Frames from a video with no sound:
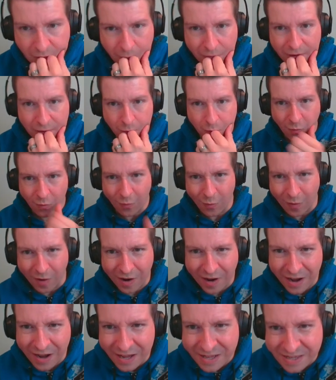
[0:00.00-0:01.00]
Wait,
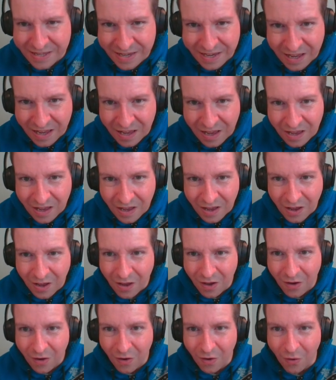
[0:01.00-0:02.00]
what?
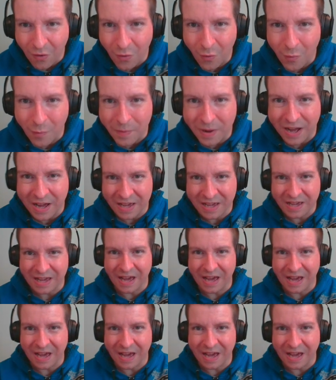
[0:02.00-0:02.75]
Oh my